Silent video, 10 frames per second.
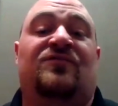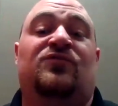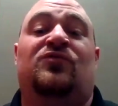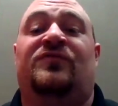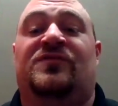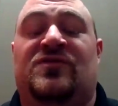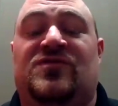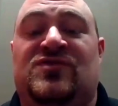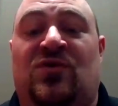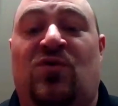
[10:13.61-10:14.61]
and the fuel
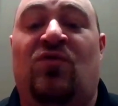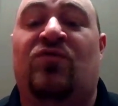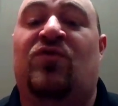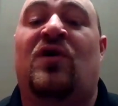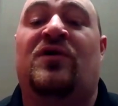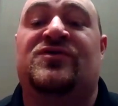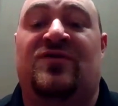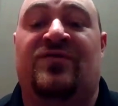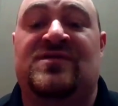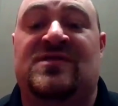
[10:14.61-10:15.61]
filter. So overall
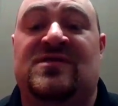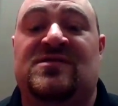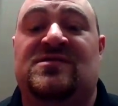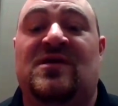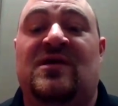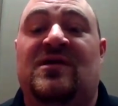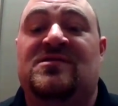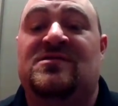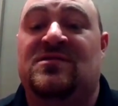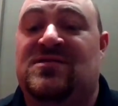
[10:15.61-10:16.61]
service is
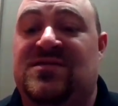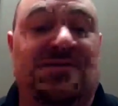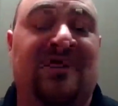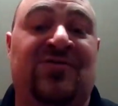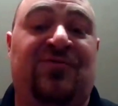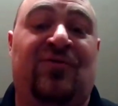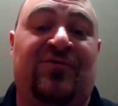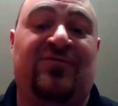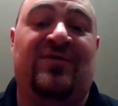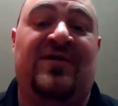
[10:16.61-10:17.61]
still at the
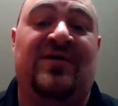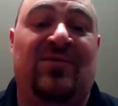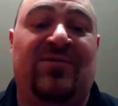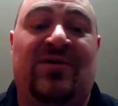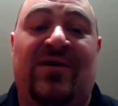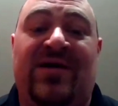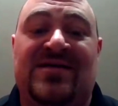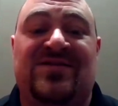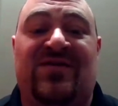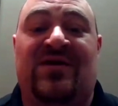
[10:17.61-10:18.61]
forefront with our
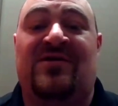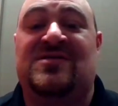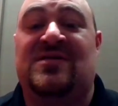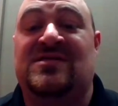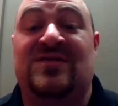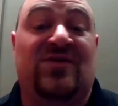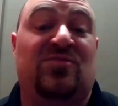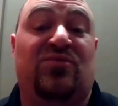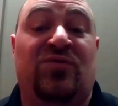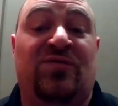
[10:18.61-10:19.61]
excavators, and it's even
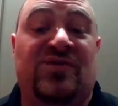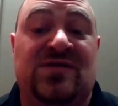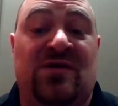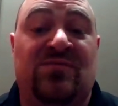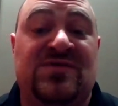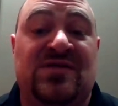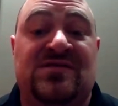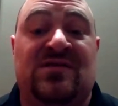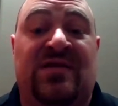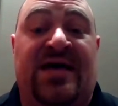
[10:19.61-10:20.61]
improved some
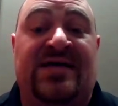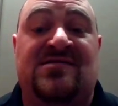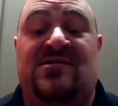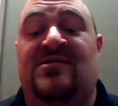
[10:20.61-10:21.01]
since the last